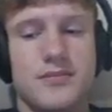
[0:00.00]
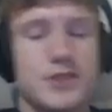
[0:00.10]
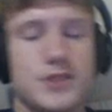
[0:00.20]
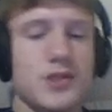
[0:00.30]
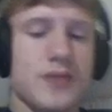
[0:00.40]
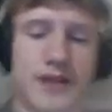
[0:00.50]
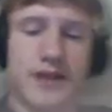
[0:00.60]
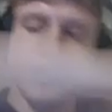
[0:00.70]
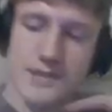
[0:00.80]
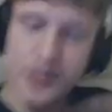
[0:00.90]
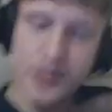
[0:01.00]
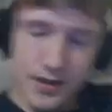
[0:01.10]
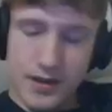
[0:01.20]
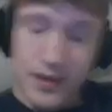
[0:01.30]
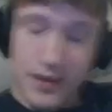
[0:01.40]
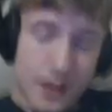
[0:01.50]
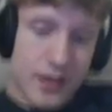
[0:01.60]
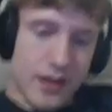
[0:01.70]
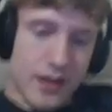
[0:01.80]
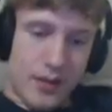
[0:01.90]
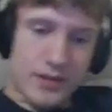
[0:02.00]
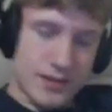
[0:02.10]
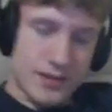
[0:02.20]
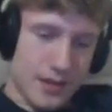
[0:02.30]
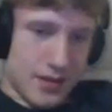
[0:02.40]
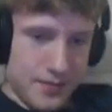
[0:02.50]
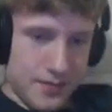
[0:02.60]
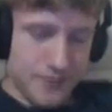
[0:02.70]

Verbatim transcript: two weeks. Anyways, um,